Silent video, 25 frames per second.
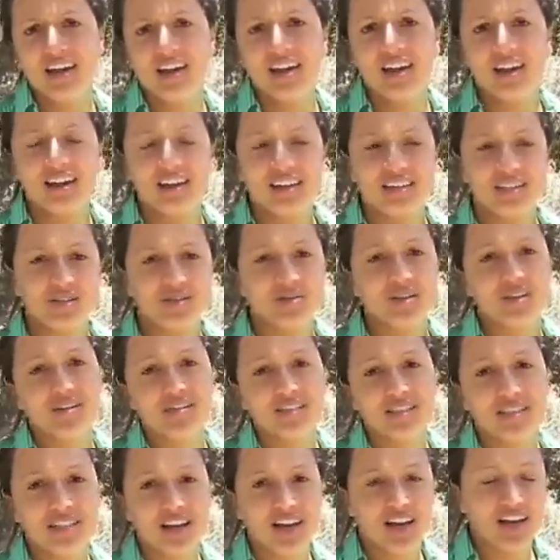uh,
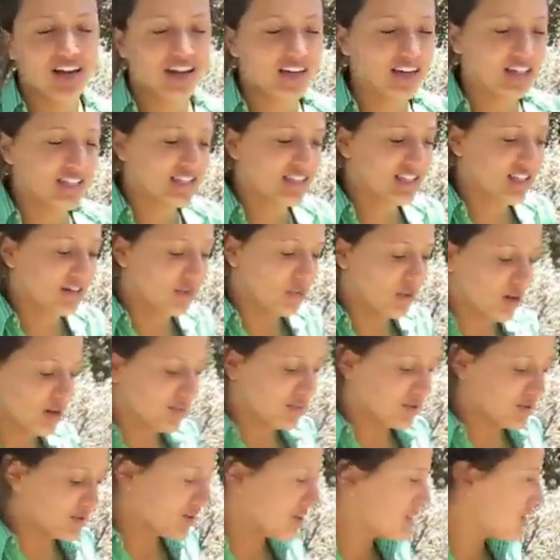2009, Santa
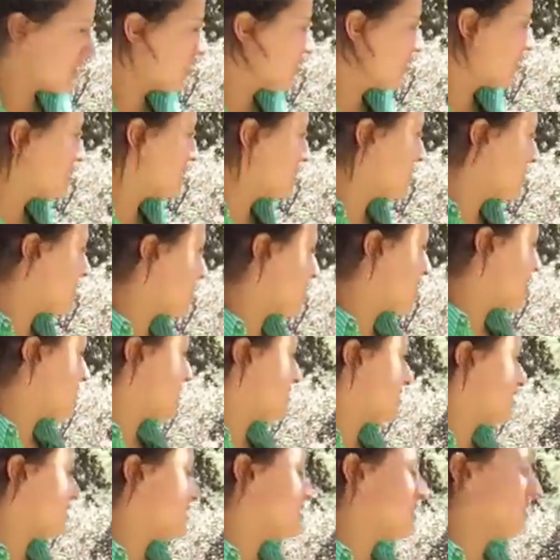Barbara Girls
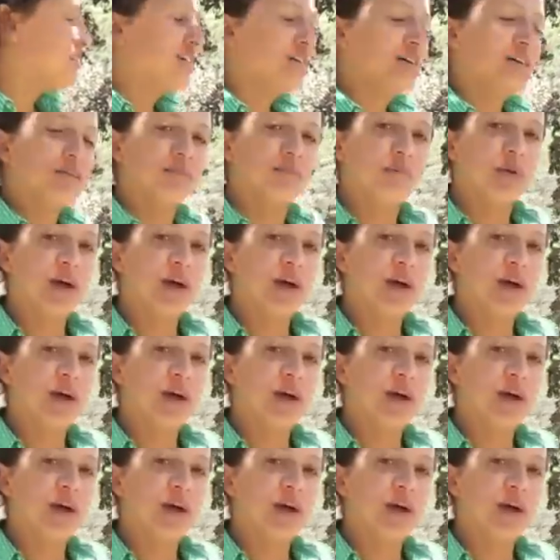is